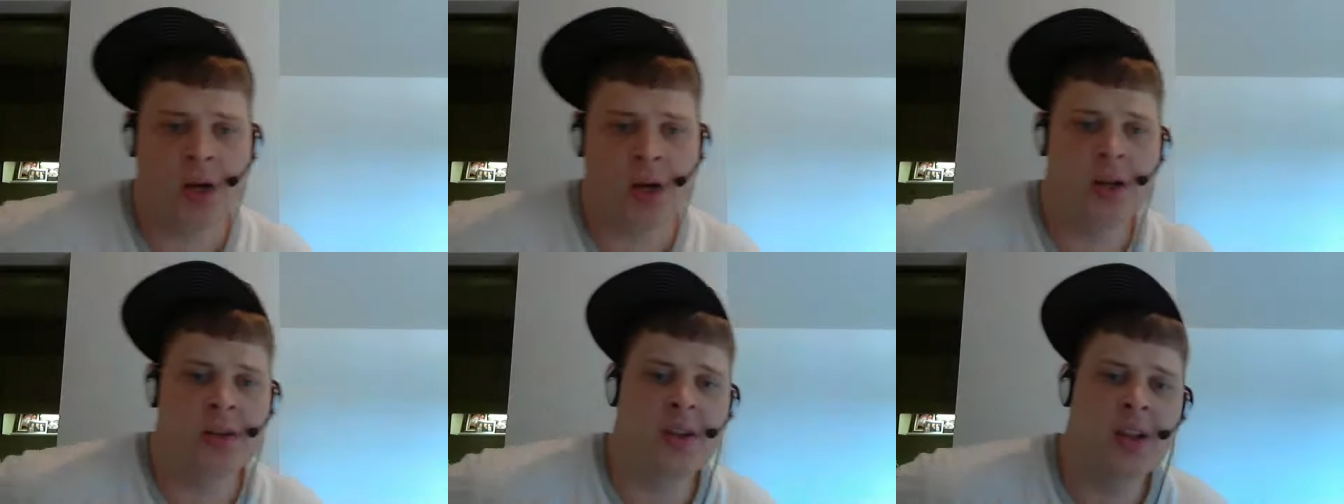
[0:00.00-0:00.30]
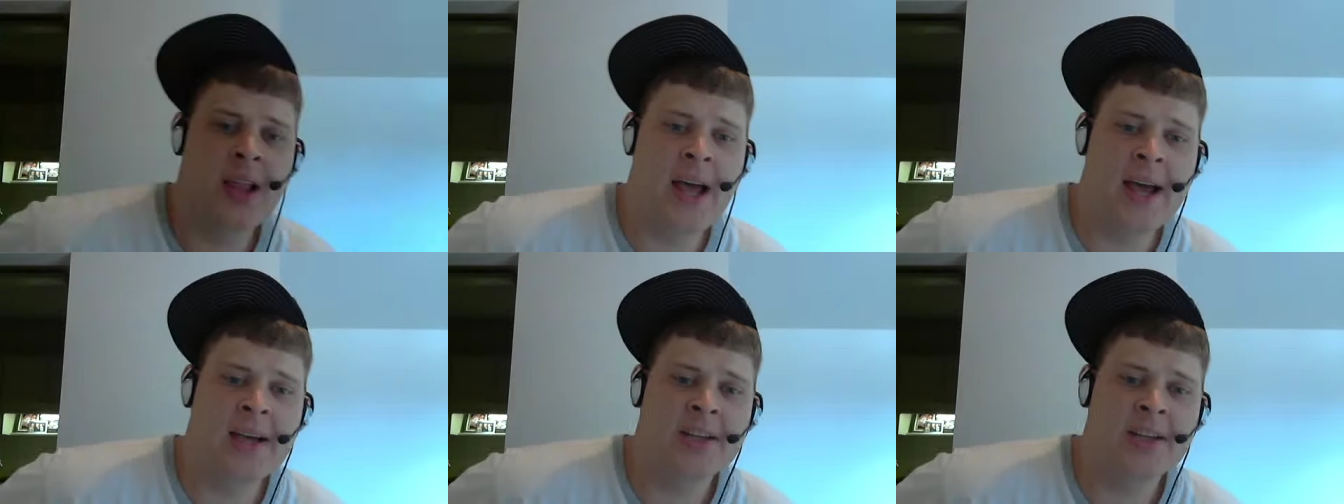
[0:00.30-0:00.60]
the
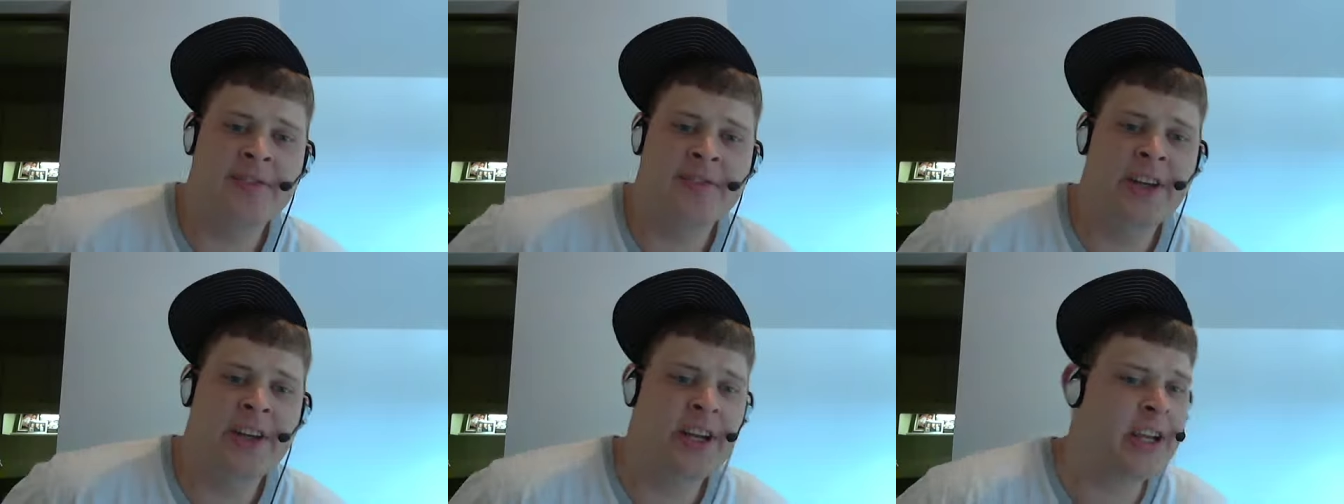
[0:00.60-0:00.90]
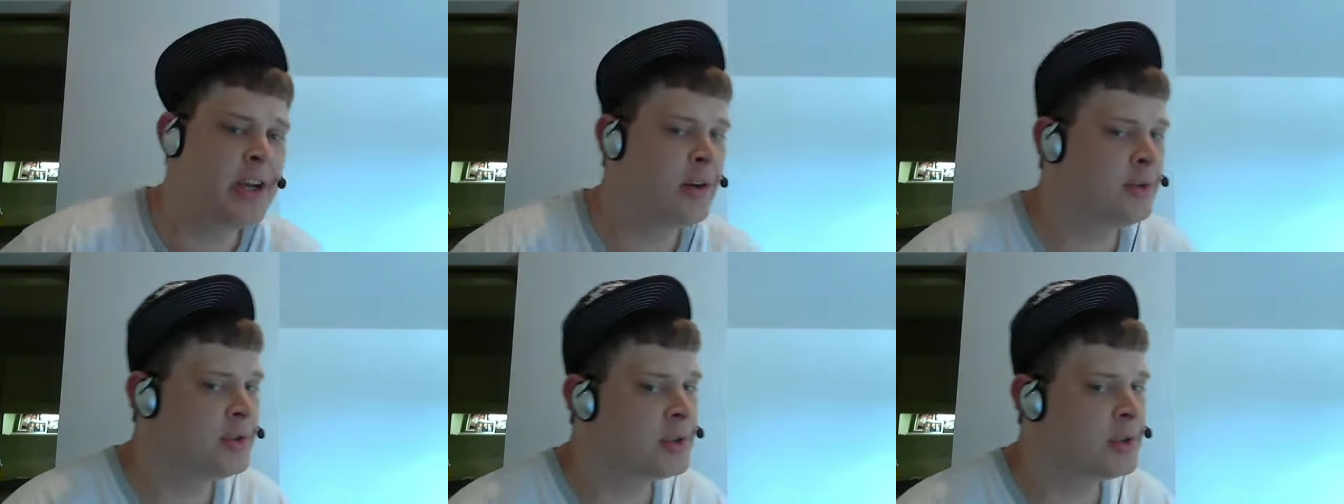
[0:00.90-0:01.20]
last
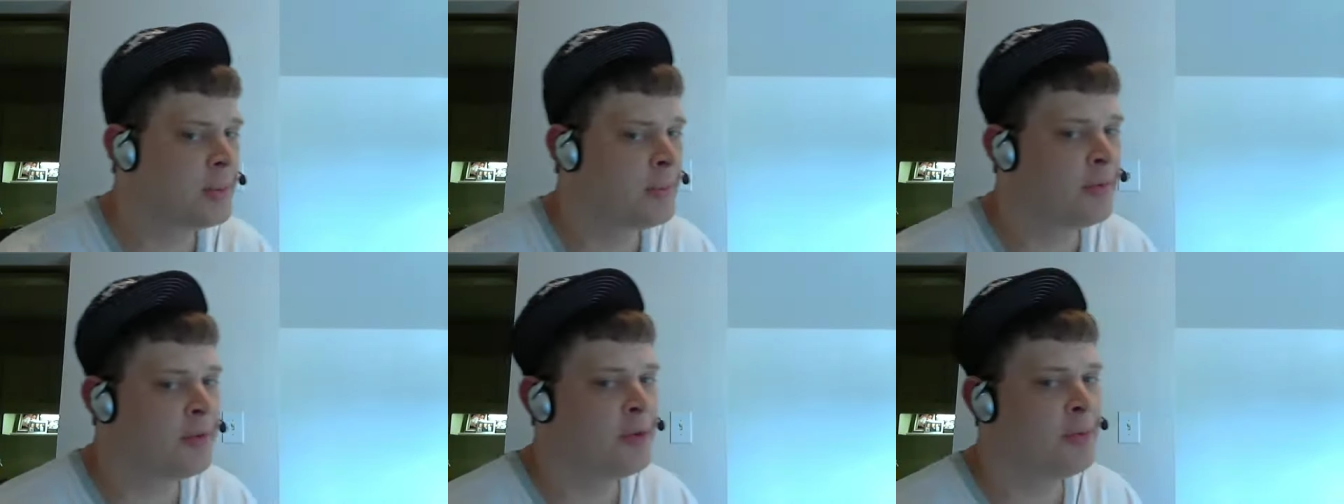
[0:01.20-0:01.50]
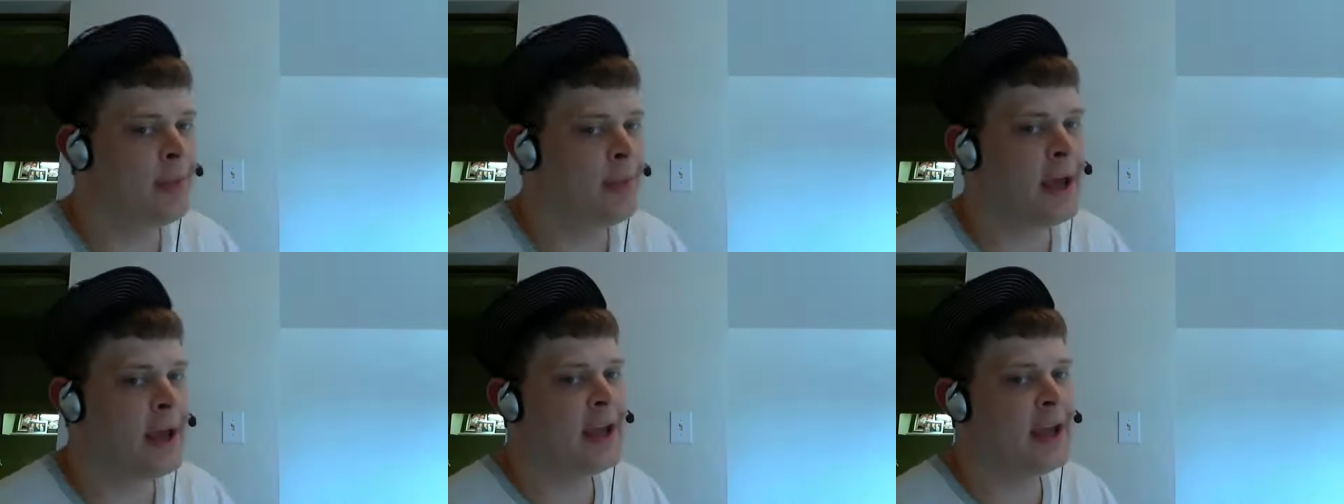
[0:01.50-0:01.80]
video, some of
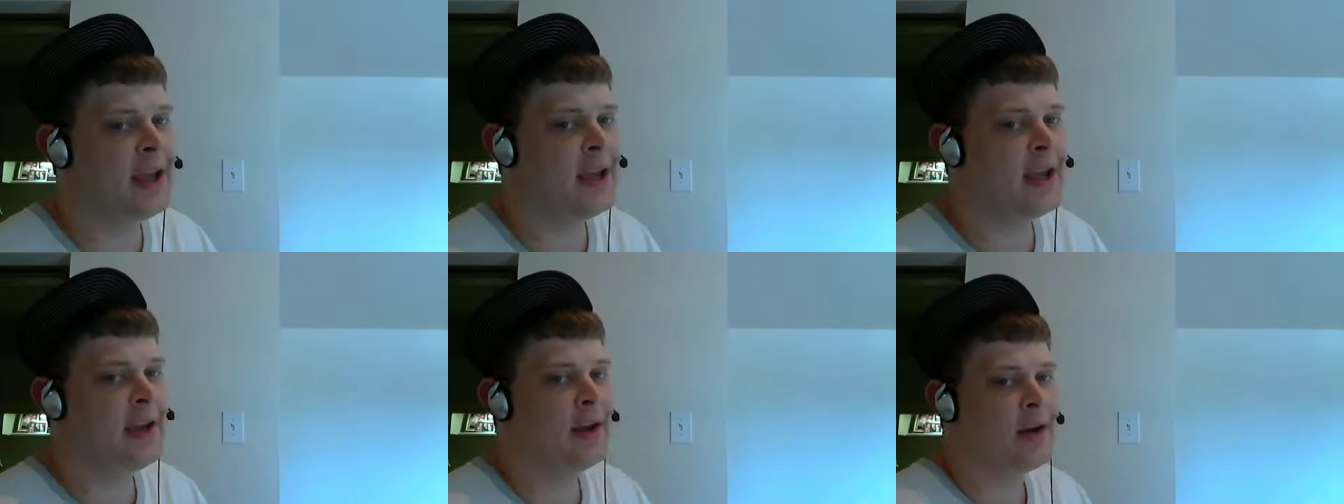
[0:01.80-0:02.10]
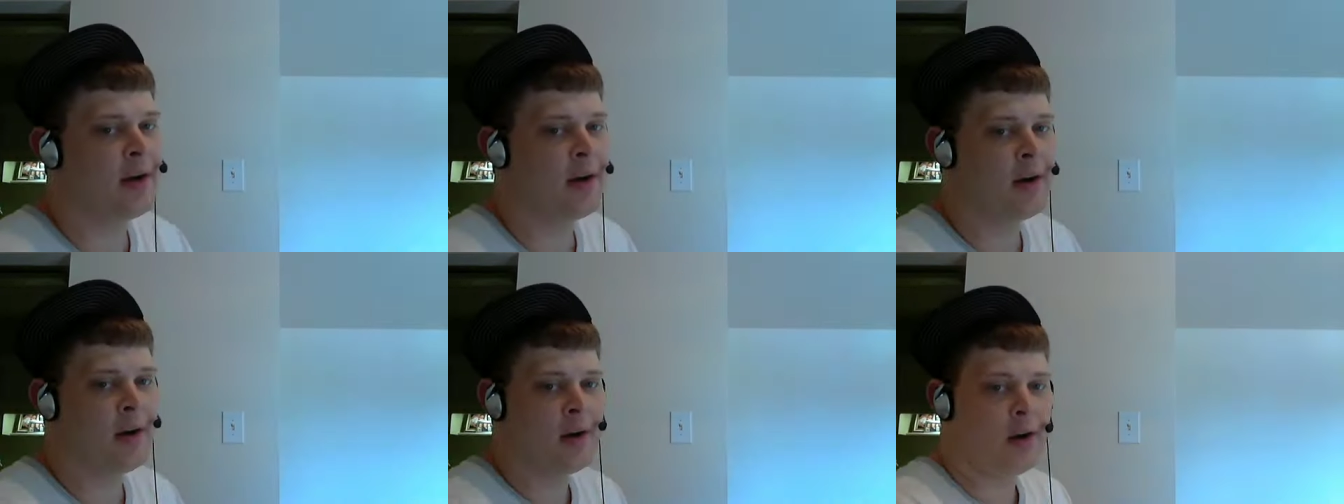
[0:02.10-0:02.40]
you may
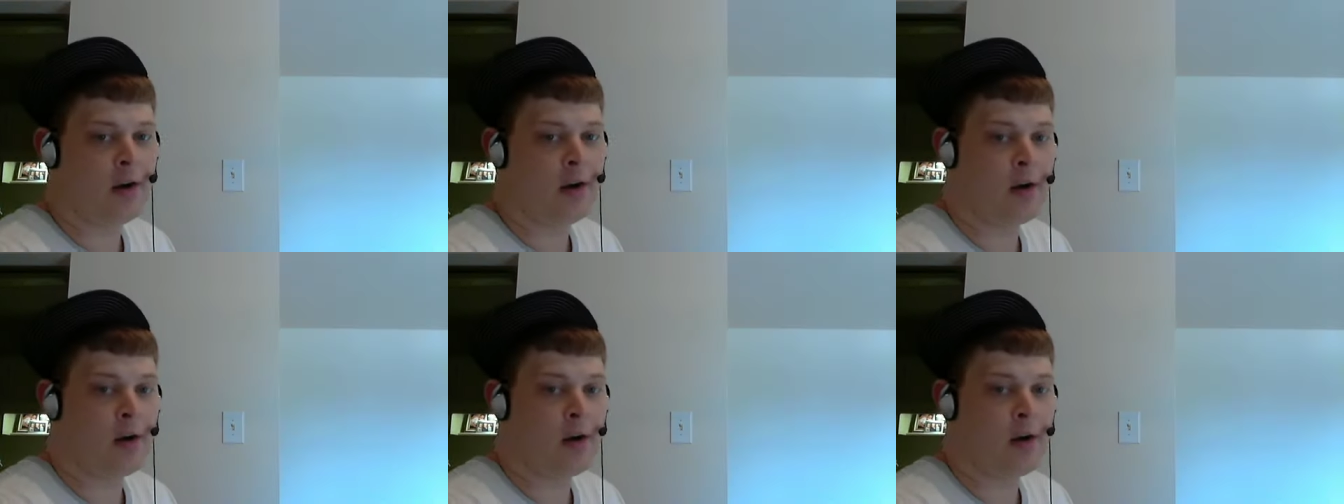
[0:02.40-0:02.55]
uh,